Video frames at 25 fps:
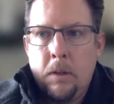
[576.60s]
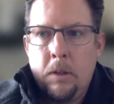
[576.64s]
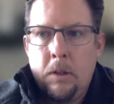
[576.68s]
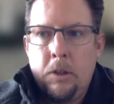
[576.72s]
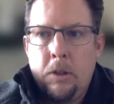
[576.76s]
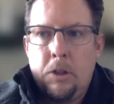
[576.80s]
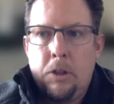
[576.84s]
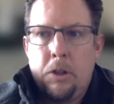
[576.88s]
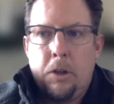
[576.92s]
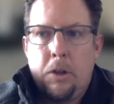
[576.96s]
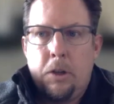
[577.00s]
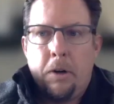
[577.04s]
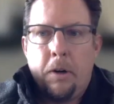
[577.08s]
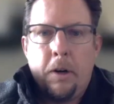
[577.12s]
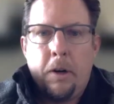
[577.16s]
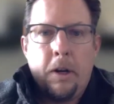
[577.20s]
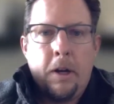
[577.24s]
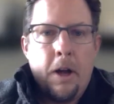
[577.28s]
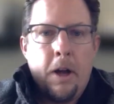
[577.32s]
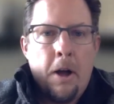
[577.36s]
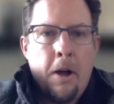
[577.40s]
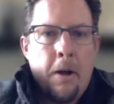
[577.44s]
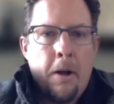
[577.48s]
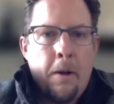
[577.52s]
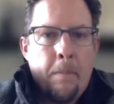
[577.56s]
Sure.
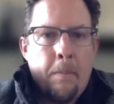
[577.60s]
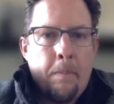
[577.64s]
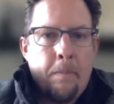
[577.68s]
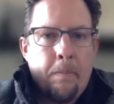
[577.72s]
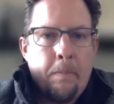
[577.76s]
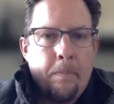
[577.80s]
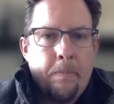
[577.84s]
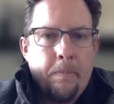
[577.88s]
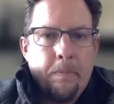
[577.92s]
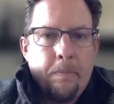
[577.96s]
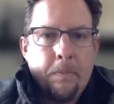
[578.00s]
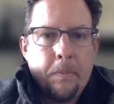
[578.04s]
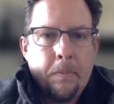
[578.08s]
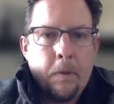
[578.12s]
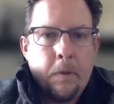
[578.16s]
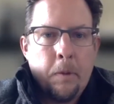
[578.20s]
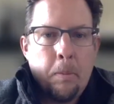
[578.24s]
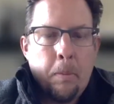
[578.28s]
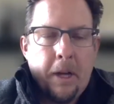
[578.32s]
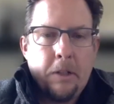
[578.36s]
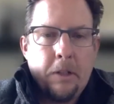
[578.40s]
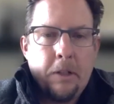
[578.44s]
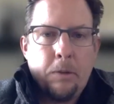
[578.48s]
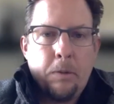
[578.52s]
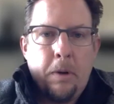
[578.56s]
The
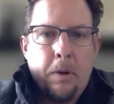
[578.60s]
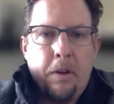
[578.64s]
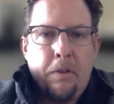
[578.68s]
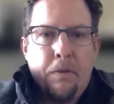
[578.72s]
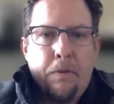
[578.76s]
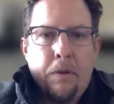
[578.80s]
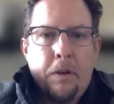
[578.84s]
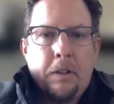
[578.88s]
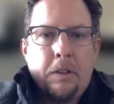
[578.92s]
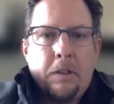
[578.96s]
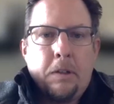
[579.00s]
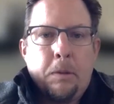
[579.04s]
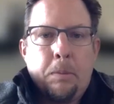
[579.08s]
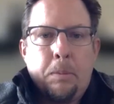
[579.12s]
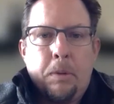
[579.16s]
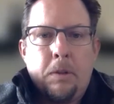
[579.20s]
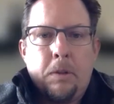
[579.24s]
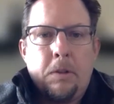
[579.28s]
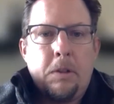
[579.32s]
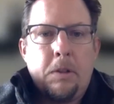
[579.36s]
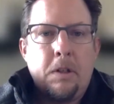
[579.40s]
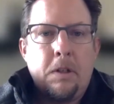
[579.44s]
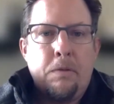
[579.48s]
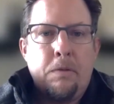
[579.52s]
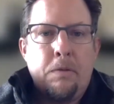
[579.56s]
best way for us to
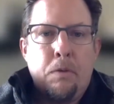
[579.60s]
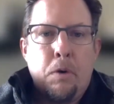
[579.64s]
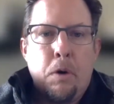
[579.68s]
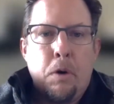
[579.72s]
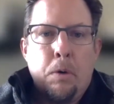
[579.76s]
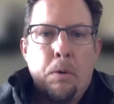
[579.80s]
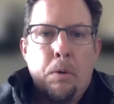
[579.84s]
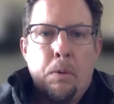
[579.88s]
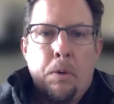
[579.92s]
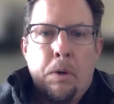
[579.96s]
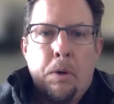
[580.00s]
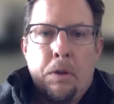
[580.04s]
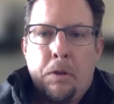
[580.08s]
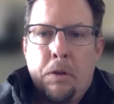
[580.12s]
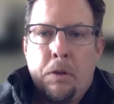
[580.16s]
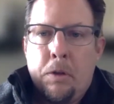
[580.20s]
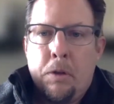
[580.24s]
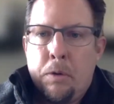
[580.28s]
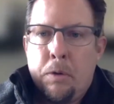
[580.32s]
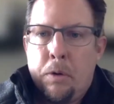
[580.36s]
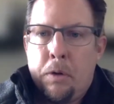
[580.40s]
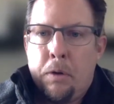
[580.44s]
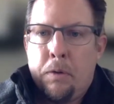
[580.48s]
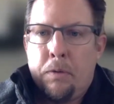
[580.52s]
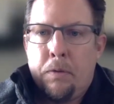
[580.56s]
proceed forward with
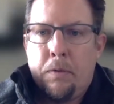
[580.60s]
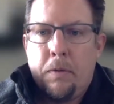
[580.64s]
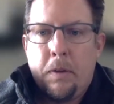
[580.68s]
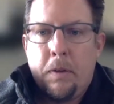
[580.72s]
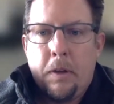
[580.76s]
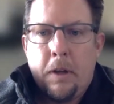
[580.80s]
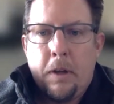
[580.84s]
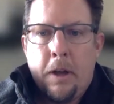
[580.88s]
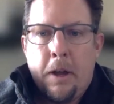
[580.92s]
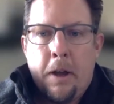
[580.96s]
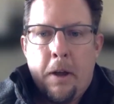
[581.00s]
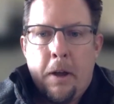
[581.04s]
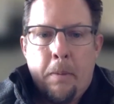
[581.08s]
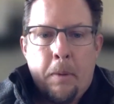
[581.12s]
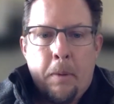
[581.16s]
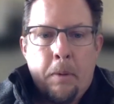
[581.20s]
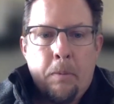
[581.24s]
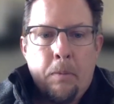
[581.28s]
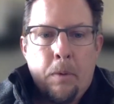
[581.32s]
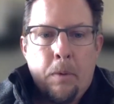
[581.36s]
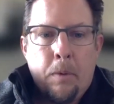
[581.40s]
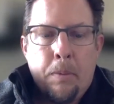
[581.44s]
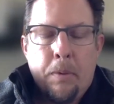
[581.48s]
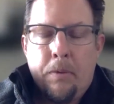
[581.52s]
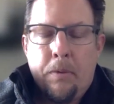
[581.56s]
you, and
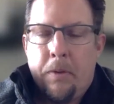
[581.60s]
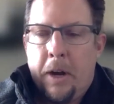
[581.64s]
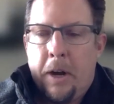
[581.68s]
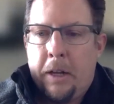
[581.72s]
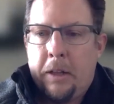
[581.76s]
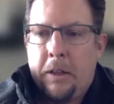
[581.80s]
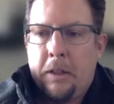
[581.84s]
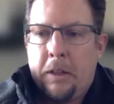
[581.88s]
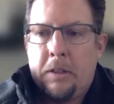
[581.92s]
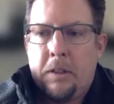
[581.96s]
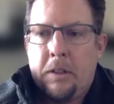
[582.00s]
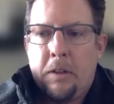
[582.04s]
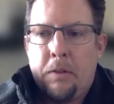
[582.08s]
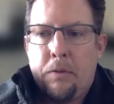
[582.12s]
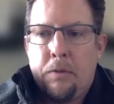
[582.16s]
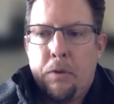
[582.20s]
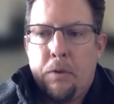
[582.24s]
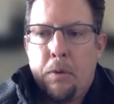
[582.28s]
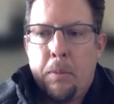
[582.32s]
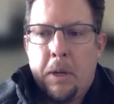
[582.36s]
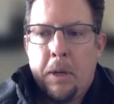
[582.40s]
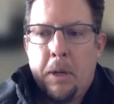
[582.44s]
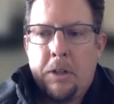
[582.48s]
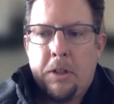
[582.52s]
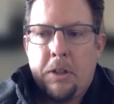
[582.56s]
we'll provide this
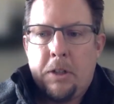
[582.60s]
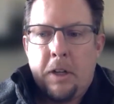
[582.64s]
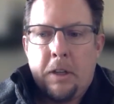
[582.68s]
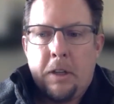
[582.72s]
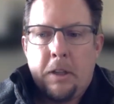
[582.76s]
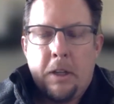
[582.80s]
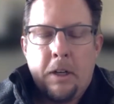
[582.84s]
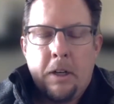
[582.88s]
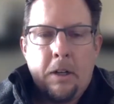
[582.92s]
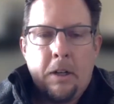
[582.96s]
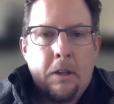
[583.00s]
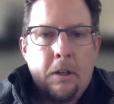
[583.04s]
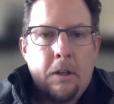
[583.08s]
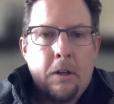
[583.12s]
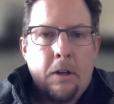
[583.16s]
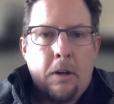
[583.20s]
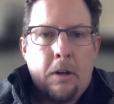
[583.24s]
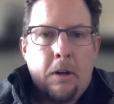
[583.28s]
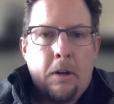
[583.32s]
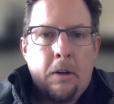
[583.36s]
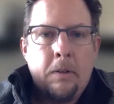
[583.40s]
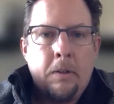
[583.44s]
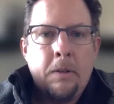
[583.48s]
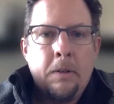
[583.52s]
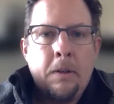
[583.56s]
information at the end of the
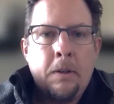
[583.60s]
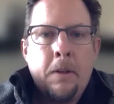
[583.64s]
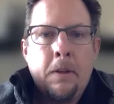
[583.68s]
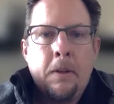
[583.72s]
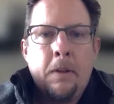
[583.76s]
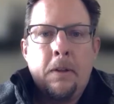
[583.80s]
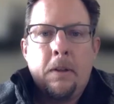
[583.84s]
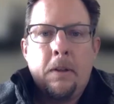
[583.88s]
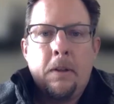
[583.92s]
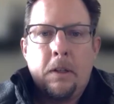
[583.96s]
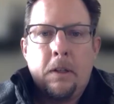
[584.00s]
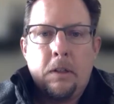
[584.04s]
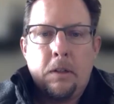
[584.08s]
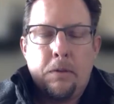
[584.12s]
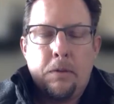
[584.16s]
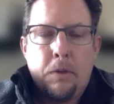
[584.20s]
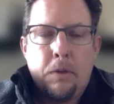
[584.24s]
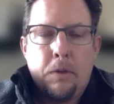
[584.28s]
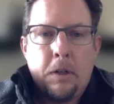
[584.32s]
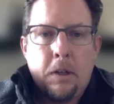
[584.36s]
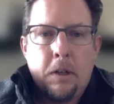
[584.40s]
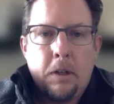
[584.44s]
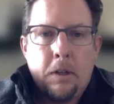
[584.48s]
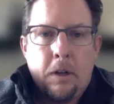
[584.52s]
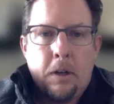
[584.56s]
call, is if you
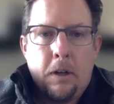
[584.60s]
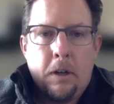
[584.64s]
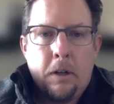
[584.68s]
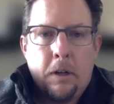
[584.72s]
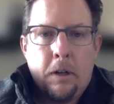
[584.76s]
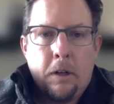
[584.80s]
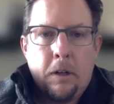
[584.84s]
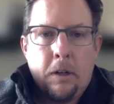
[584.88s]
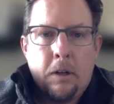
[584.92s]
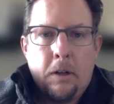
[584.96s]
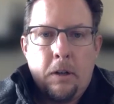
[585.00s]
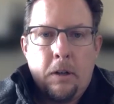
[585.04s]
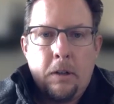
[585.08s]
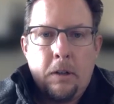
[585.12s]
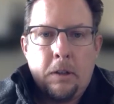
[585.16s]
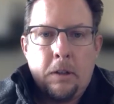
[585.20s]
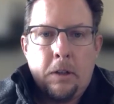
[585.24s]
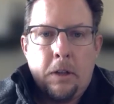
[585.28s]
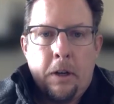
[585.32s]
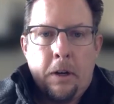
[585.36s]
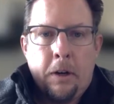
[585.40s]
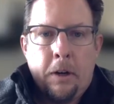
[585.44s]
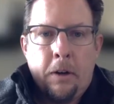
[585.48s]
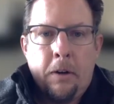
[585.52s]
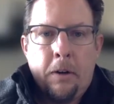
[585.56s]
can call our call
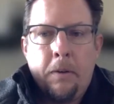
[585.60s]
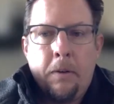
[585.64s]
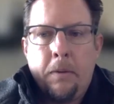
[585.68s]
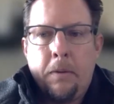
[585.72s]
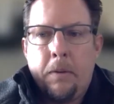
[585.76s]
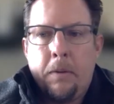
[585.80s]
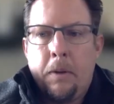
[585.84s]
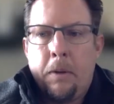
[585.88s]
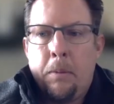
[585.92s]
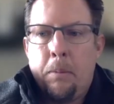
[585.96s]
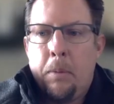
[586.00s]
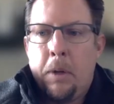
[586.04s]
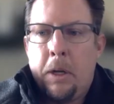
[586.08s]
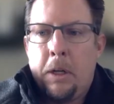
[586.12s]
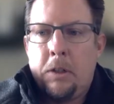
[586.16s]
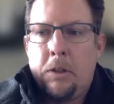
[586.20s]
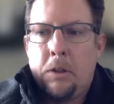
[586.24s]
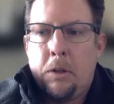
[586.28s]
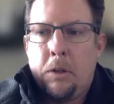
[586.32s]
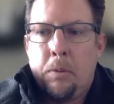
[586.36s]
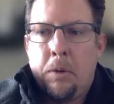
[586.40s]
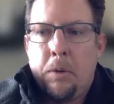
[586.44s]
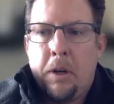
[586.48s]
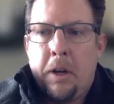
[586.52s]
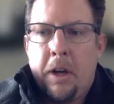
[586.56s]
center and make
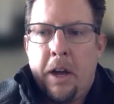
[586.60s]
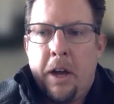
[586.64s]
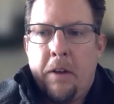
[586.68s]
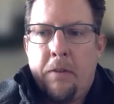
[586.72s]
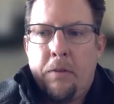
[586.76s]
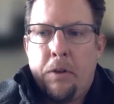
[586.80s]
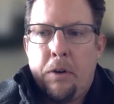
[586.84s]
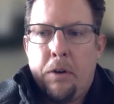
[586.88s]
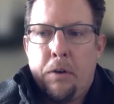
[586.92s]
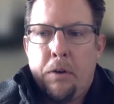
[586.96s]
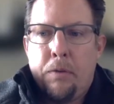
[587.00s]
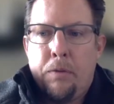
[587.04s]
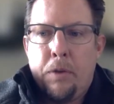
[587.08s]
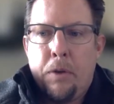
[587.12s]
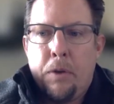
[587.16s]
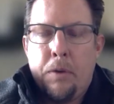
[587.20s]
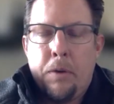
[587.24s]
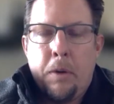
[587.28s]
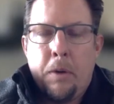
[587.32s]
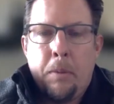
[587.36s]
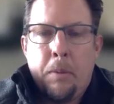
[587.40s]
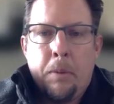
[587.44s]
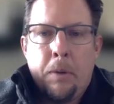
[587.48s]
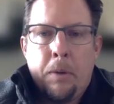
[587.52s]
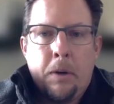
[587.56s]
sure we have your phone
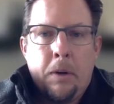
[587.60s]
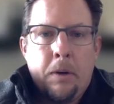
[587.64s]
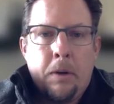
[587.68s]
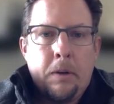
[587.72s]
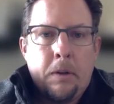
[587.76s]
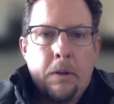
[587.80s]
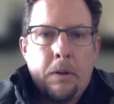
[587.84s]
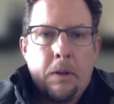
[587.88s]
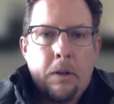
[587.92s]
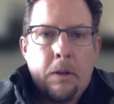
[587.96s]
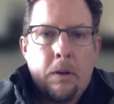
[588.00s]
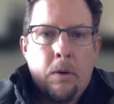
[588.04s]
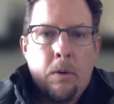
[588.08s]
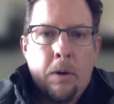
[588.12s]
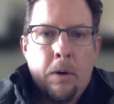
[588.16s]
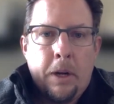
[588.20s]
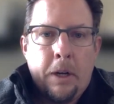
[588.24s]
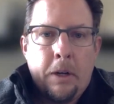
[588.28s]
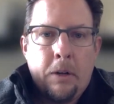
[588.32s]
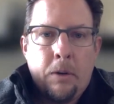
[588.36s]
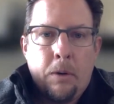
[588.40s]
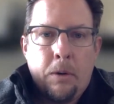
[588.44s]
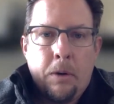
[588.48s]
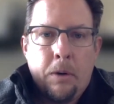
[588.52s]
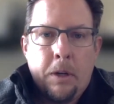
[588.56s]
number or
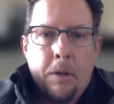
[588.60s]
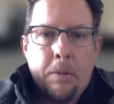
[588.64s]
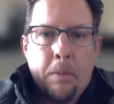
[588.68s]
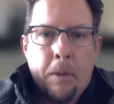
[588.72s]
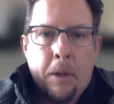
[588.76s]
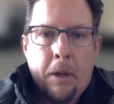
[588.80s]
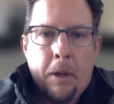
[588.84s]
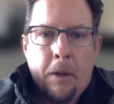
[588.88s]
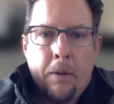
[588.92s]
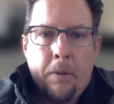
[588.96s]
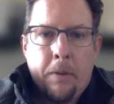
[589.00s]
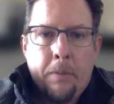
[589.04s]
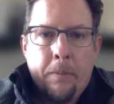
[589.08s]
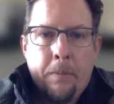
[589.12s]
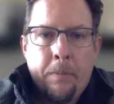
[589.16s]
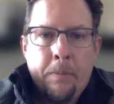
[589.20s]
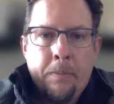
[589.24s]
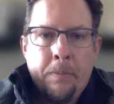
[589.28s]
email.